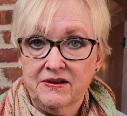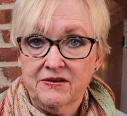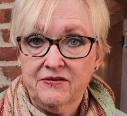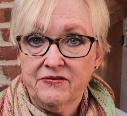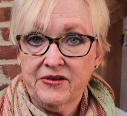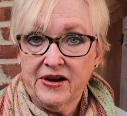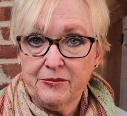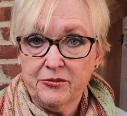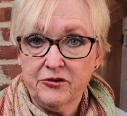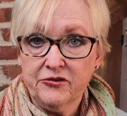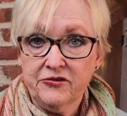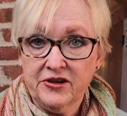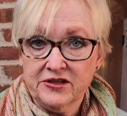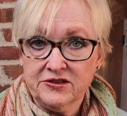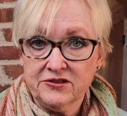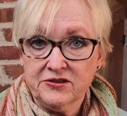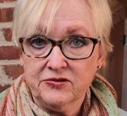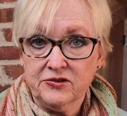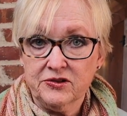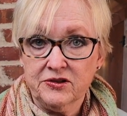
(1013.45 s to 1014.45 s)
fiber
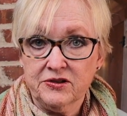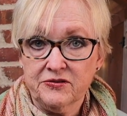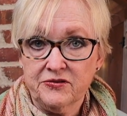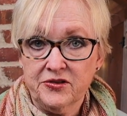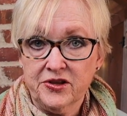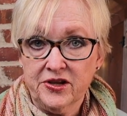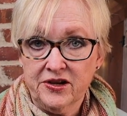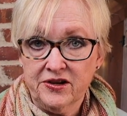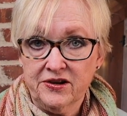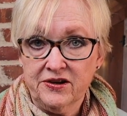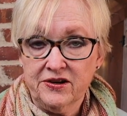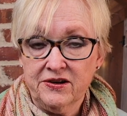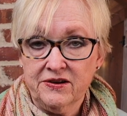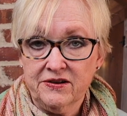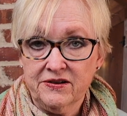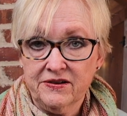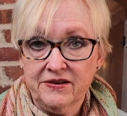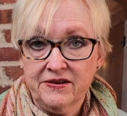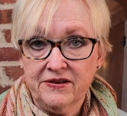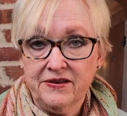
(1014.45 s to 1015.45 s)
festival of the
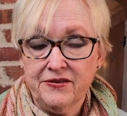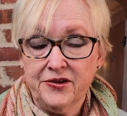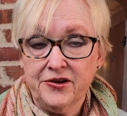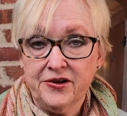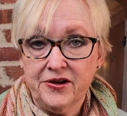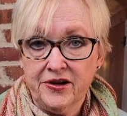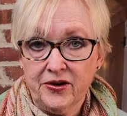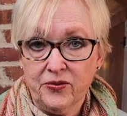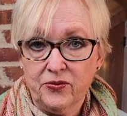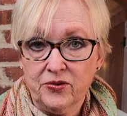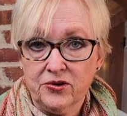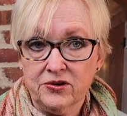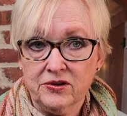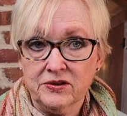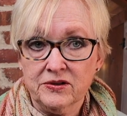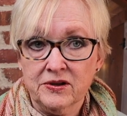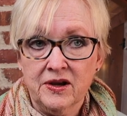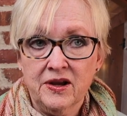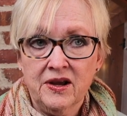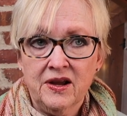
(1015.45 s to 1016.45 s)
year in the knitting world.